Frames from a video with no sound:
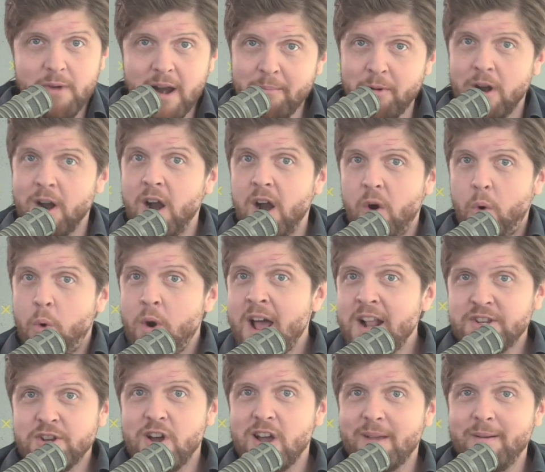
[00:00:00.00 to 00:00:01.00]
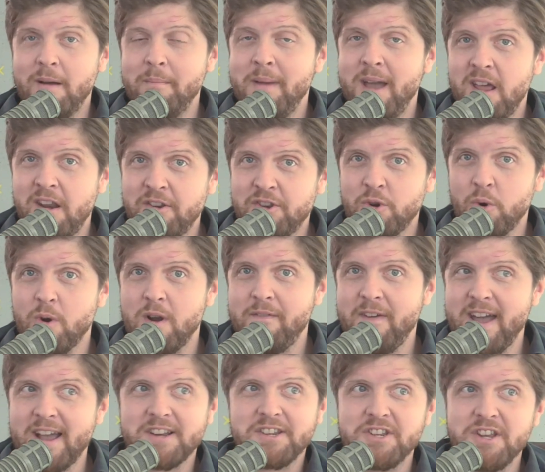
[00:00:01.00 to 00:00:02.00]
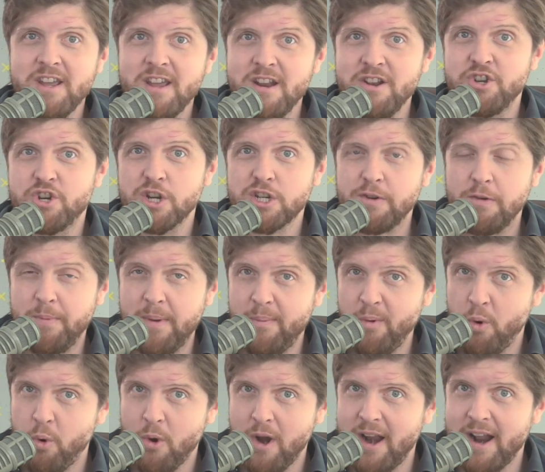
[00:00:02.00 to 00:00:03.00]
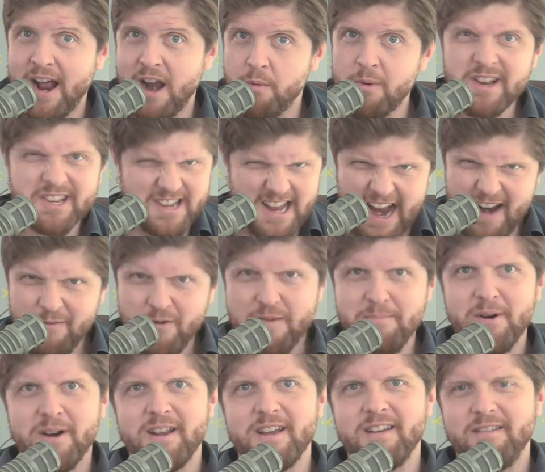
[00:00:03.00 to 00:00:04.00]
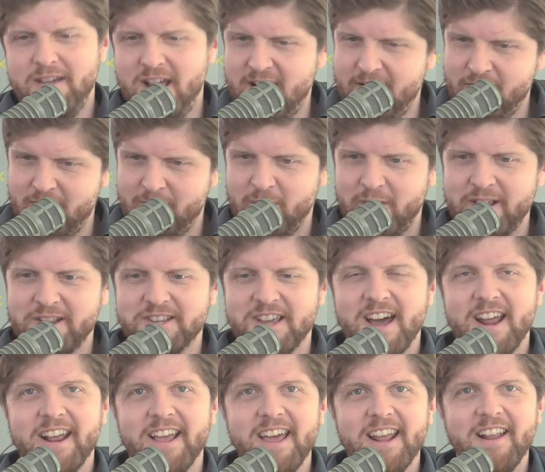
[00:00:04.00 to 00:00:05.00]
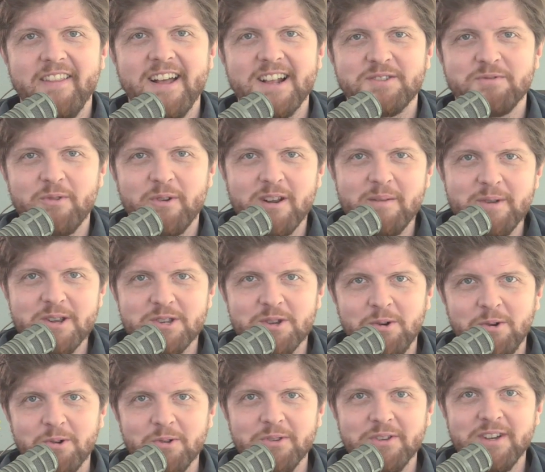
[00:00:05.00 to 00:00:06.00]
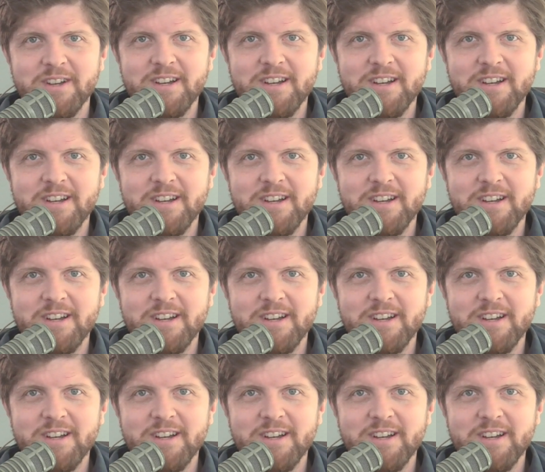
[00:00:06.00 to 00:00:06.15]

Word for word: Remember, we're not talking about mandatory vaccine just for people who are at high risk. Everybody, everybody's got to get it. That's what we're going to be told.